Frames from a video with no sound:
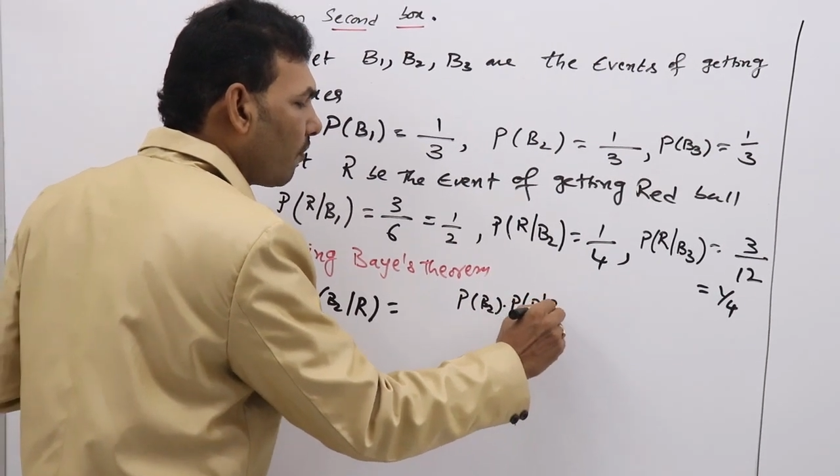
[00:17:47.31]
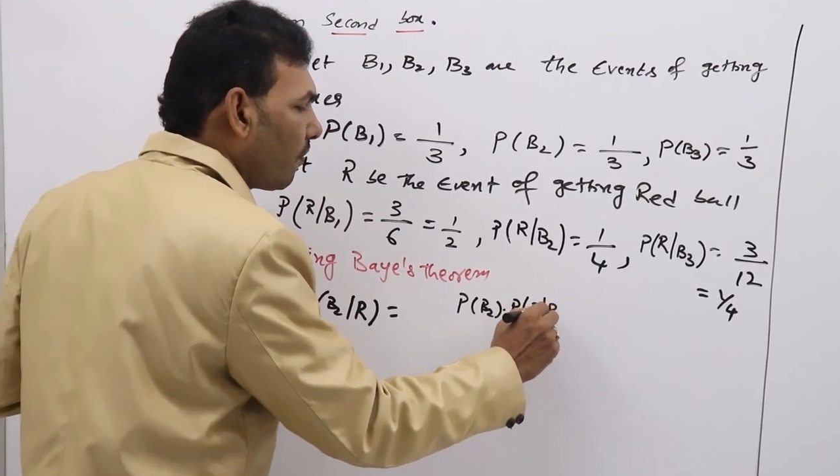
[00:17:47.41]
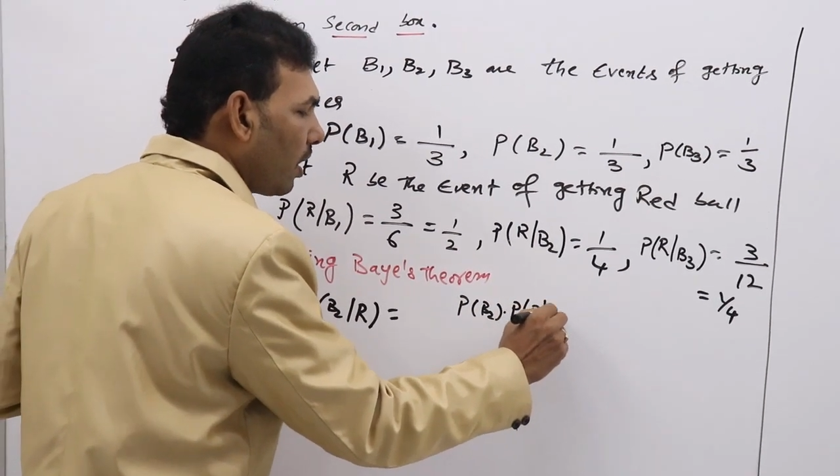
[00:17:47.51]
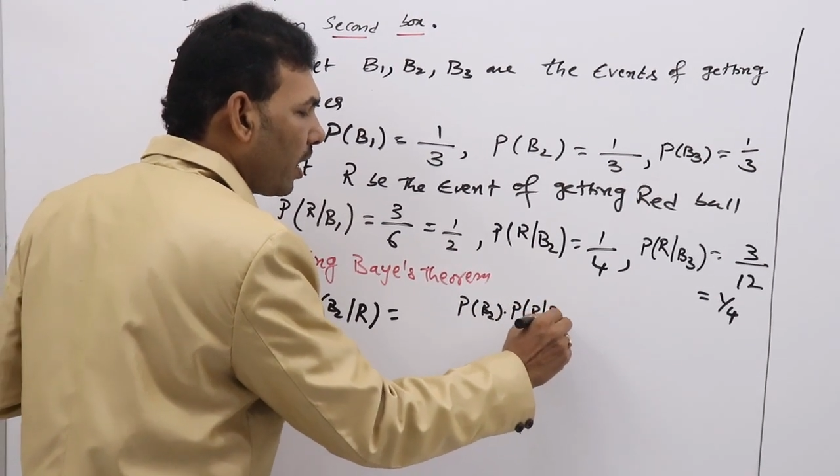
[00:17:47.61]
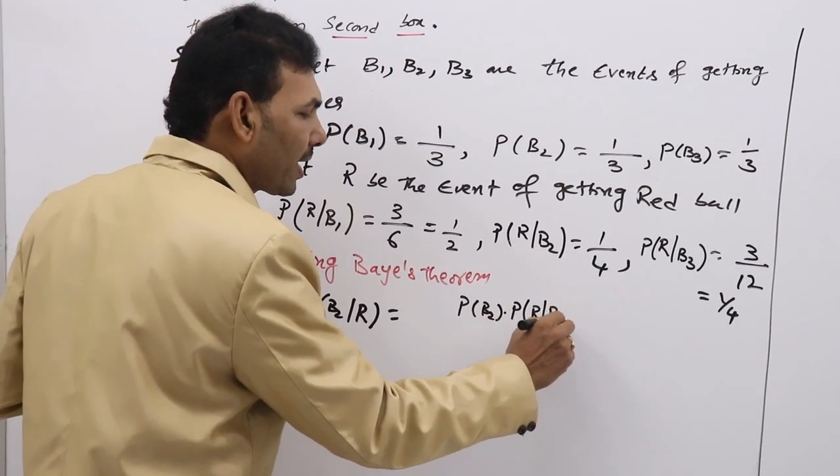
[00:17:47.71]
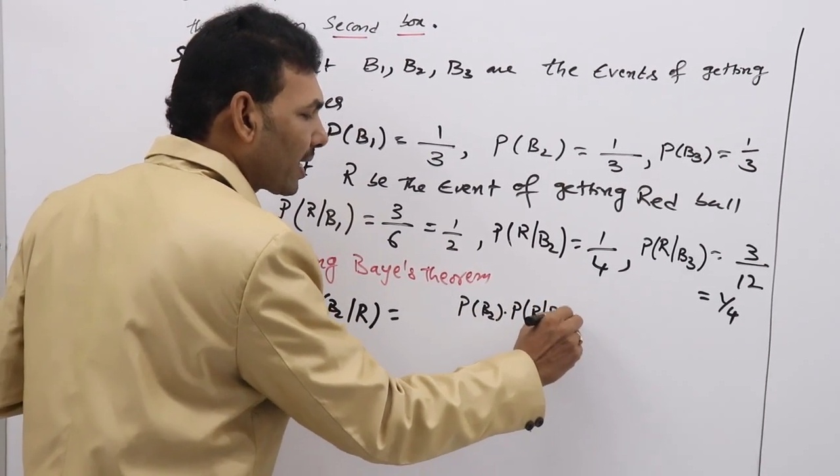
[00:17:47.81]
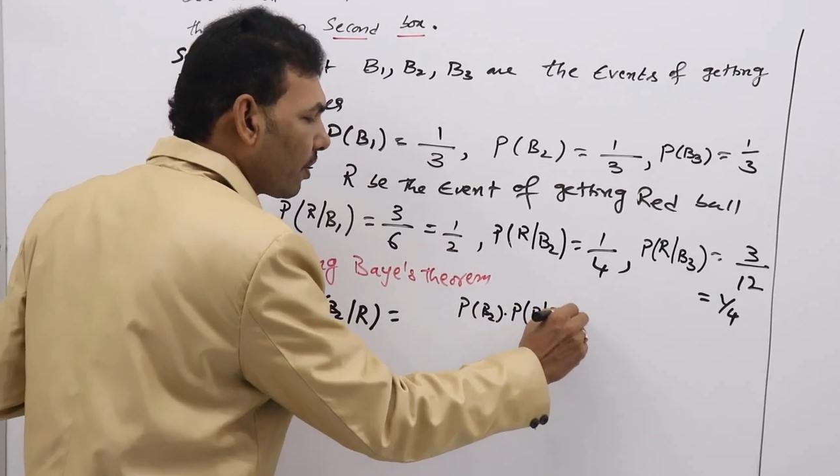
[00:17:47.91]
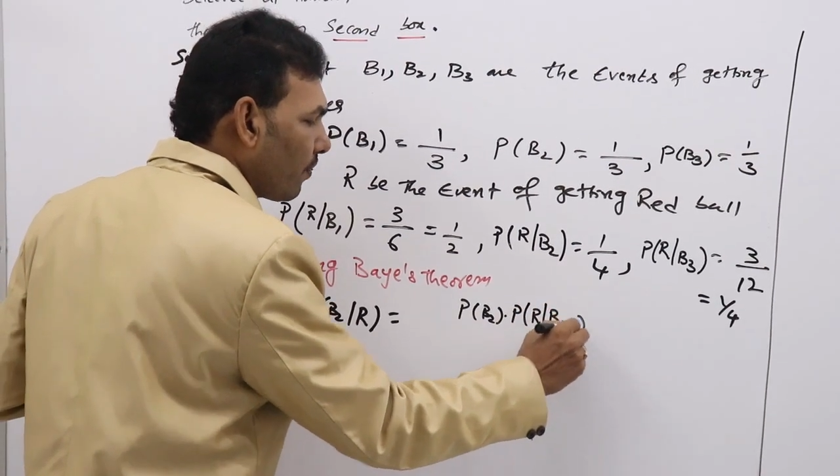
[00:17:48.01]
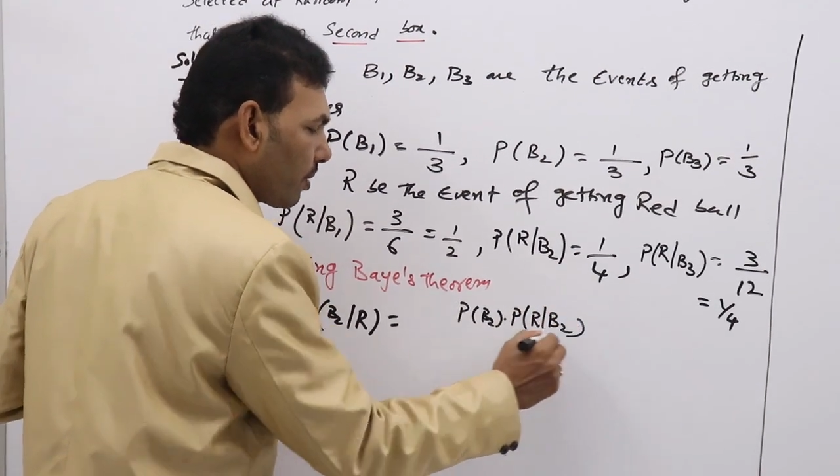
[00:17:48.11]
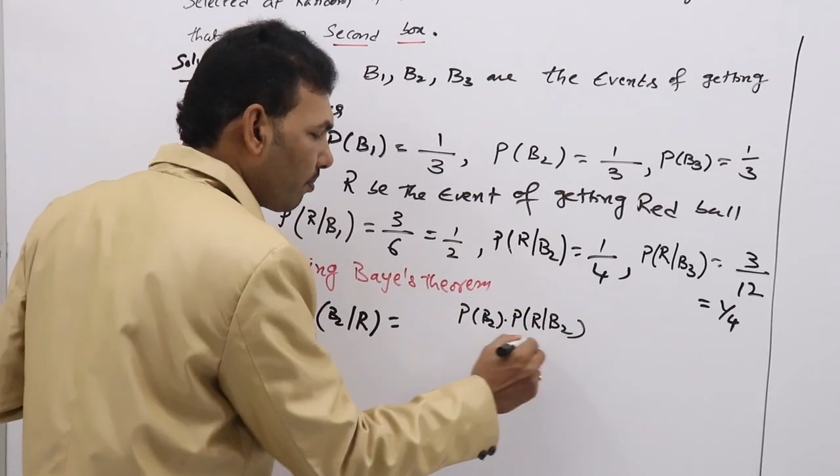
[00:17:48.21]
R
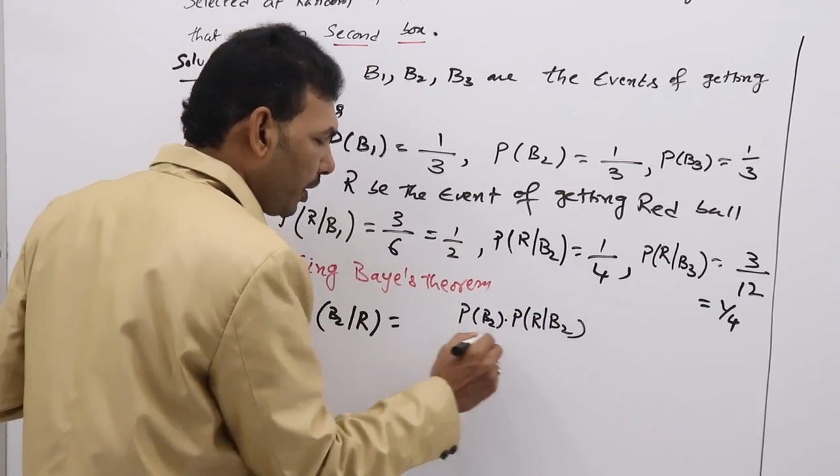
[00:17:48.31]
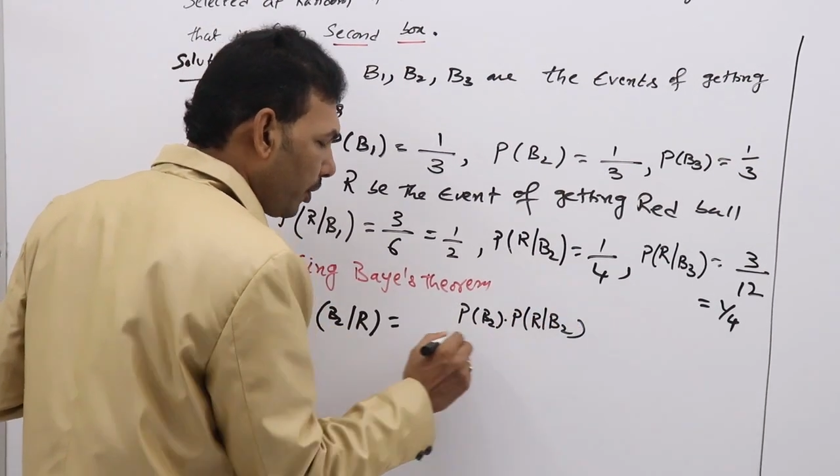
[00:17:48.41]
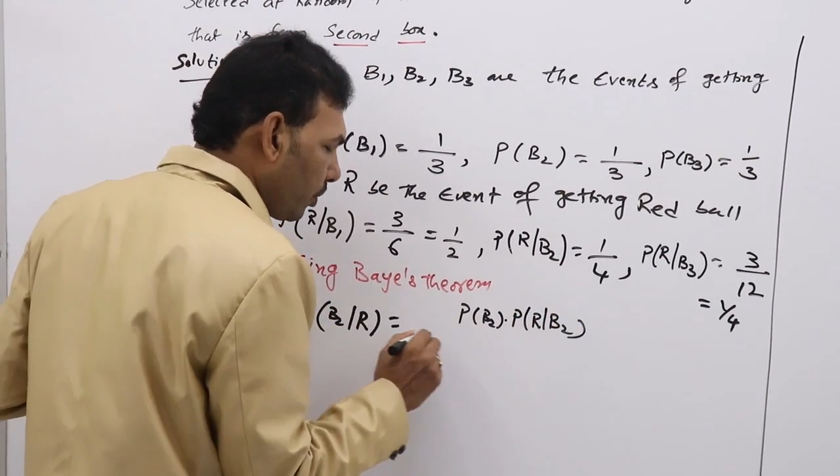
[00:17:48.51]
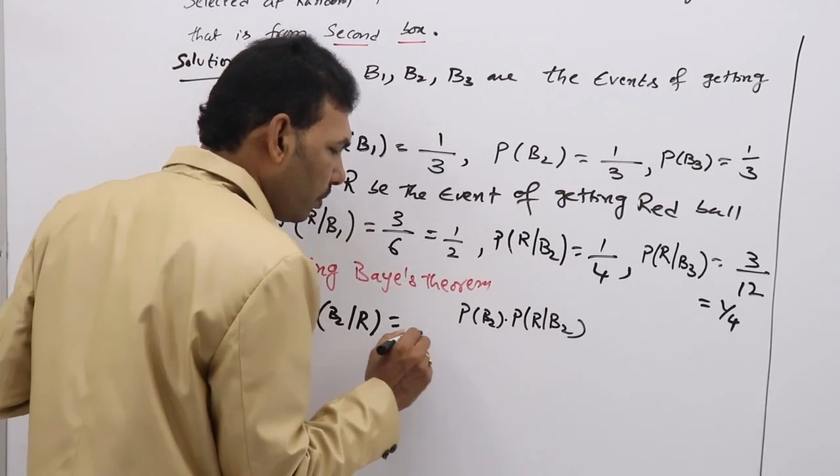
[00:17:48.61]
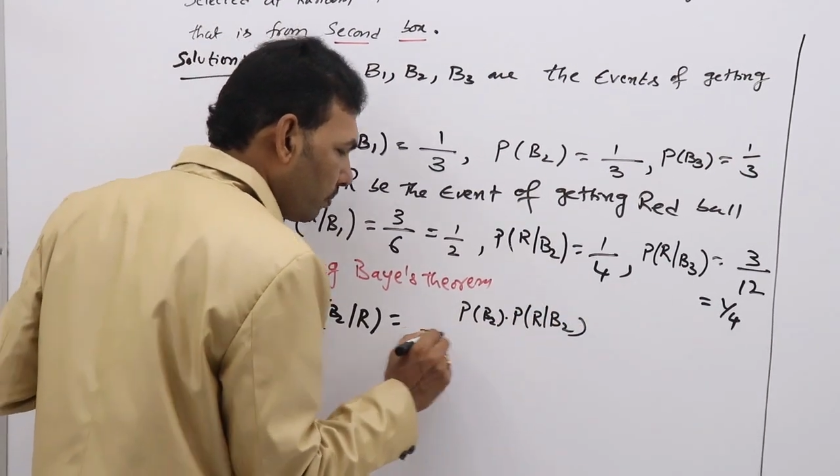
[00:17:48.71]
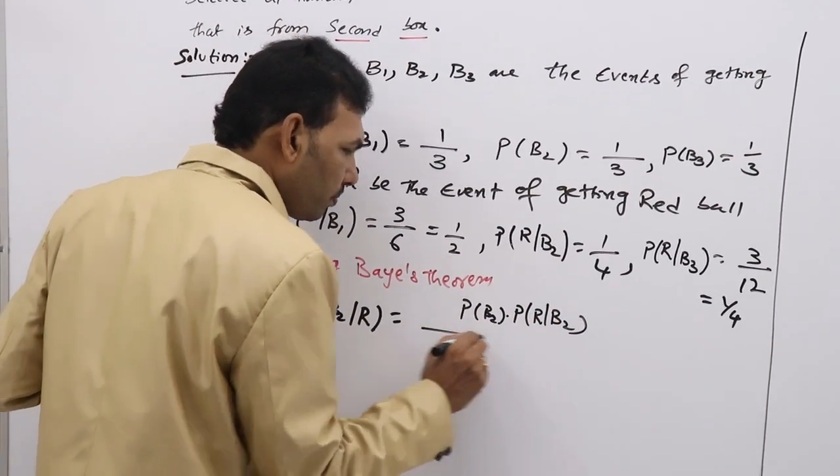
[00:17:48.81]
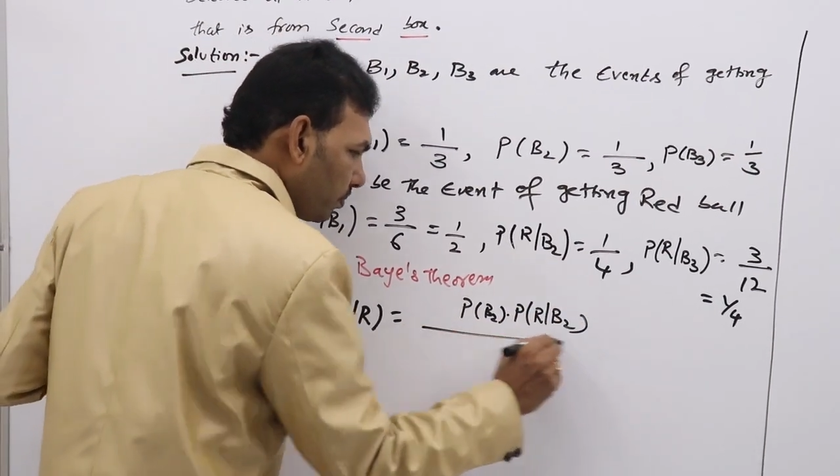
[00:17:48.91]
given B2